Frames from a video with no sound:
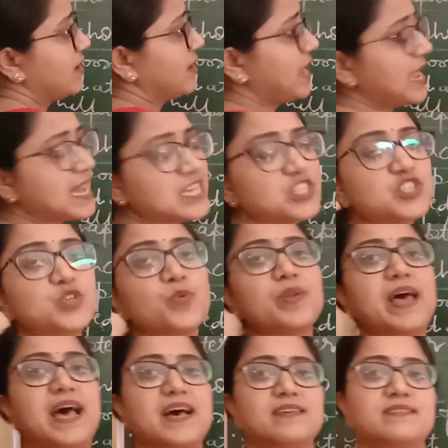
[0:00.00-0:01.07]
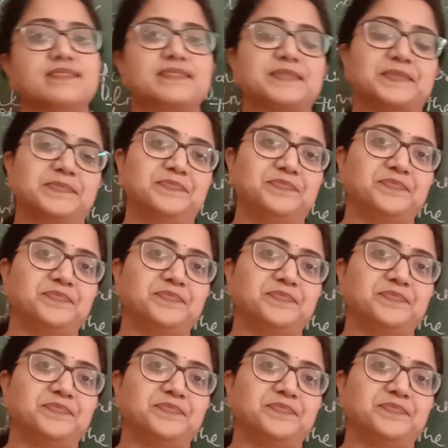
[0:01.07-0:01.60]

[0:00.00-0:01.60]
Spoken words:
As soon as